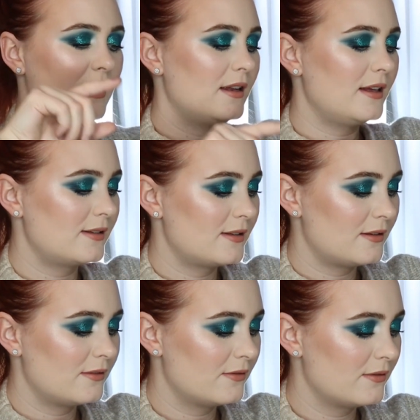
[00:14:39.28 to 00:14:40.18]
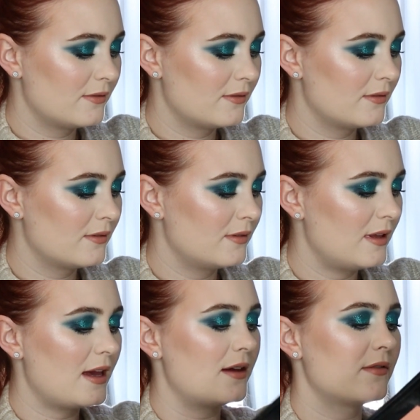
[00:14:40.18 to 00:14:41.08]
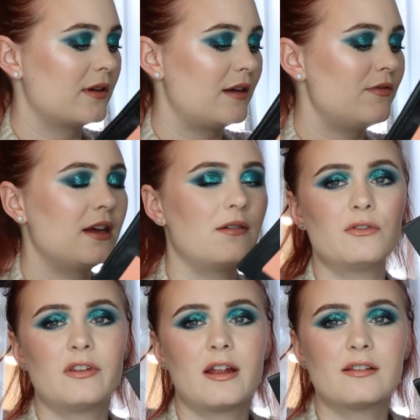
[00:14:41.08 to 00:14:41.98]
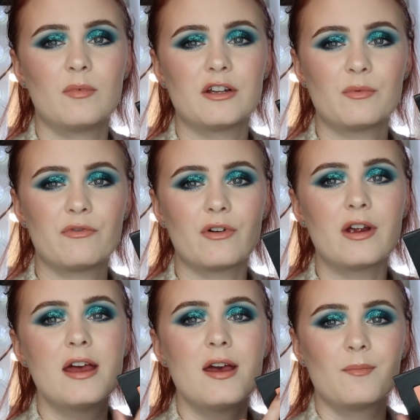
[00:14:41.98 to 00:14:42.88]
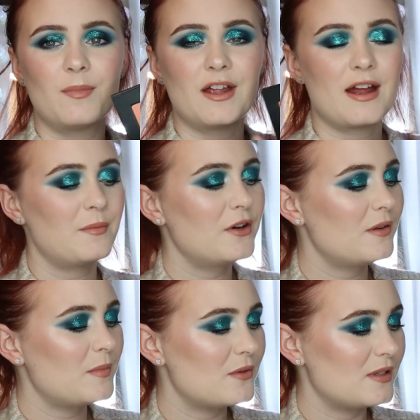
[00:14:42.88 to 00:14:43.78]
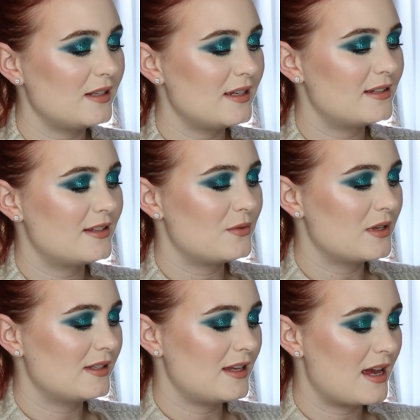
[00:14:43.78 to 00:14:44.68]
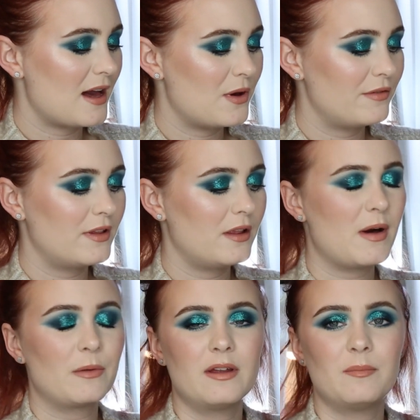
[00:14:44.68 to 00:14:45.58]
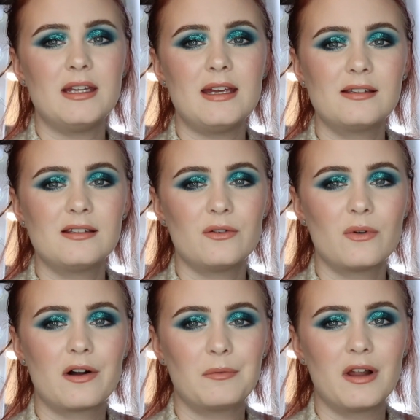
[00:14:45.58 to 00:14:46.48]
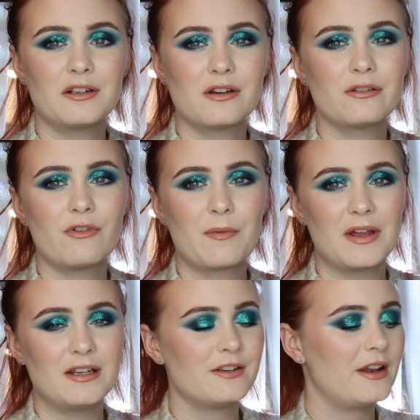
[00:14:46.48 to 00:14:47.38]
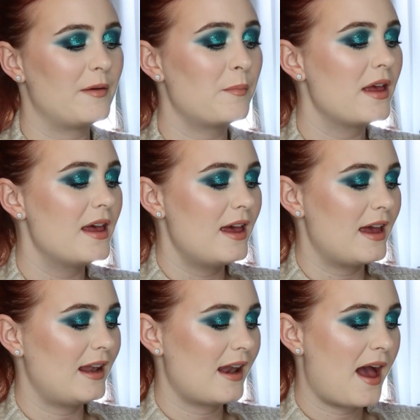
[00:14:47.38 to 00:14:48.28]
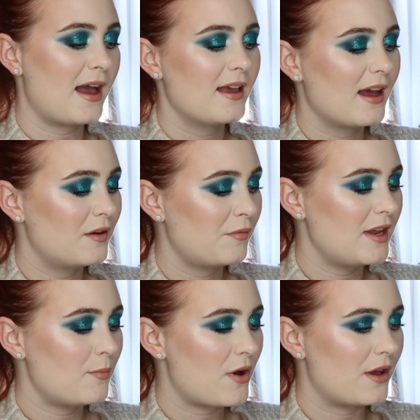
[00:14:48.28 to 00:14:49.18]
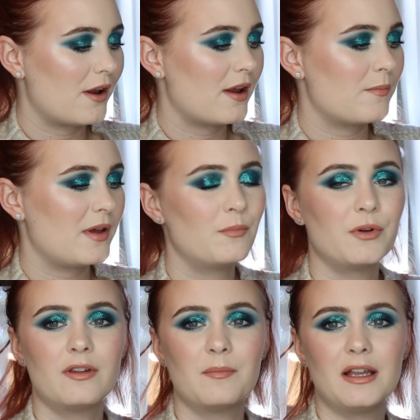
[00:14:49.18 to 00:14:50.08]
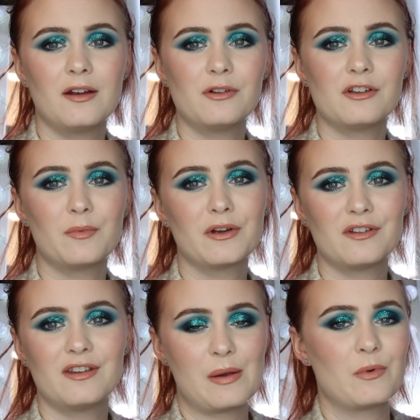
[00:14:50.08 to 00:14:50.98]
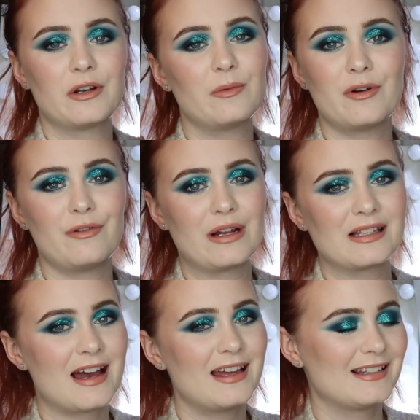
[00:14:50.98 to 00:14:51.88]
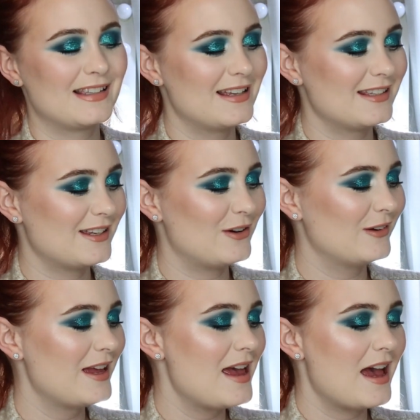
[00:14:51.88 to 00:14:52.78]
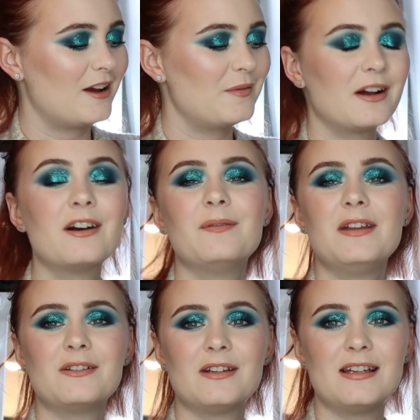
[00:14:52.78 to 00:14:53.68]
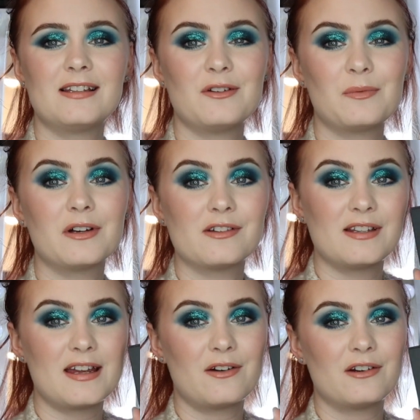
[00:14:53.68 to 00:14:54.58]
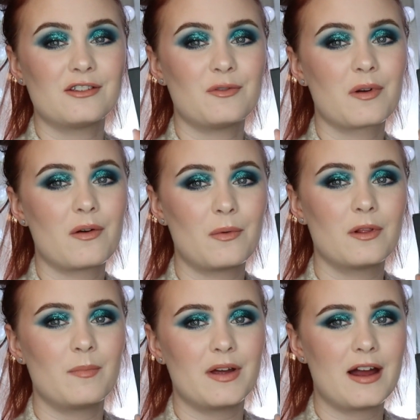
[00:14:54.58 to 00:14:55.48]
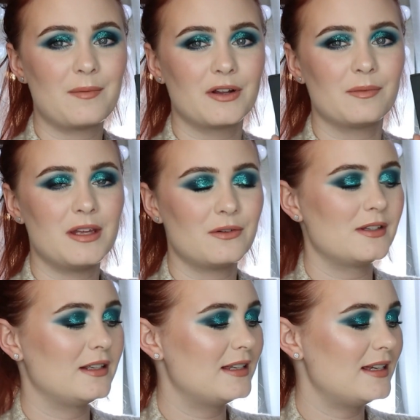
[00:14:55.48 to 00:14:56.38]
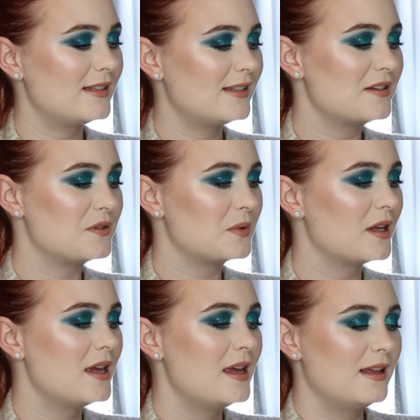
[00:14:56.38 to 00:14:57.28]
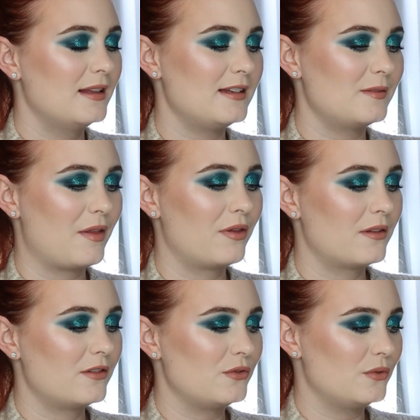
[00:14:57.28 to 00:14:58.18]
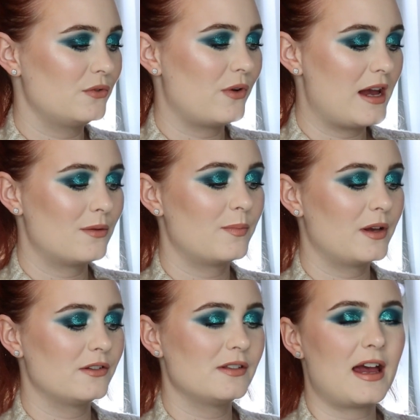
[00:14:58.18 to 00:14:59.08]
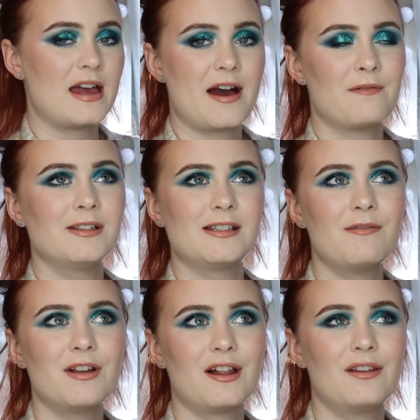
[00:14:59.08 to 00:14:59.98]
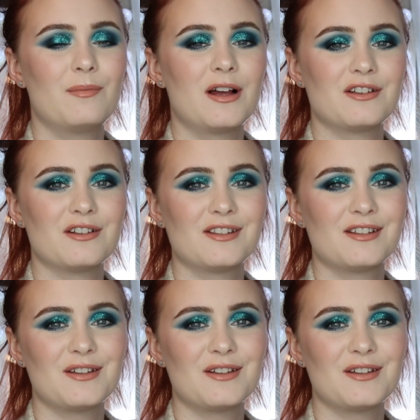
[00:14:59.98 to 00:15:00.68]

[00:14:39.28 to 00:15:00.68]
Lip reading: at least, yeah, I think I've used it as a blush before, but I'm going to be using these two and see how I feel about them. These two are blushes from H&M, and I kind of deep polished them and put them in here just because they were the perfect size. So I'm not going to be using these two because they are super old, but I'm going to be using these two this month to try out because I have 7 other blushes